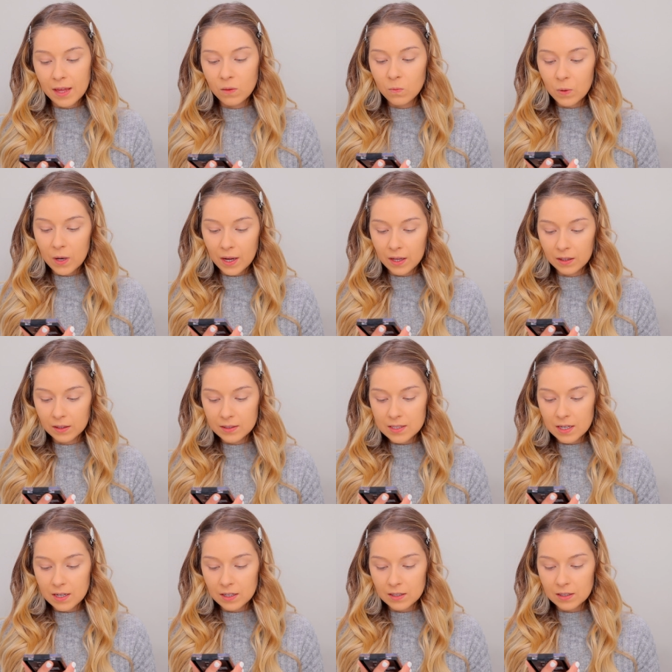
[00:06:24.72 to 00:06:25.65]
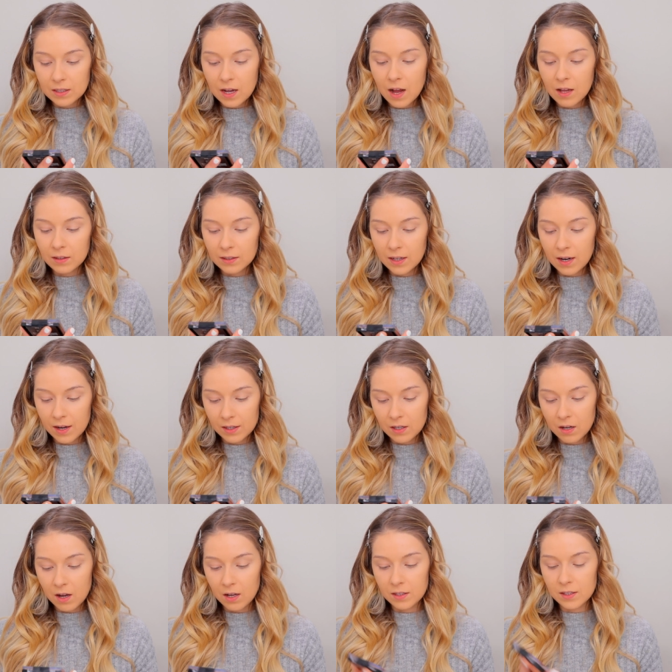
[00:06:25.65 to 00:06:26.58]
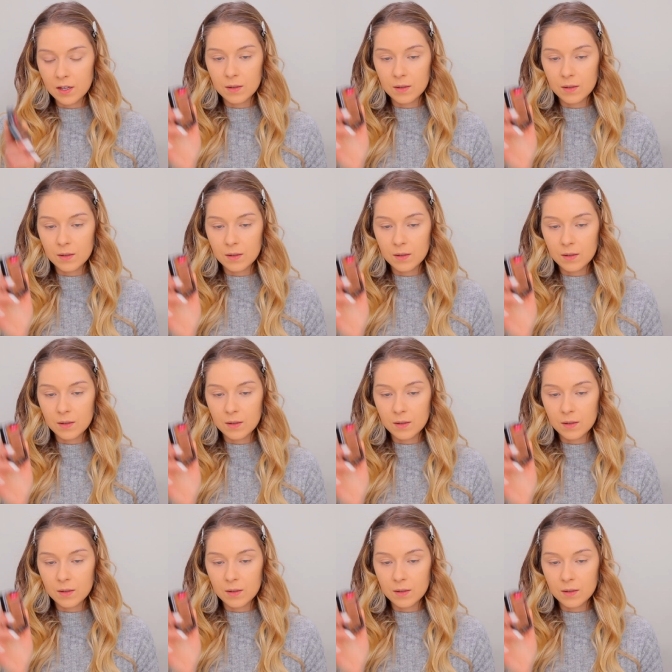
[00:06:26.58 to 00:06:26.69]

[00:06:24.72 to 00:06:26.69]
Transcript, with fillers: n Wild Color Icon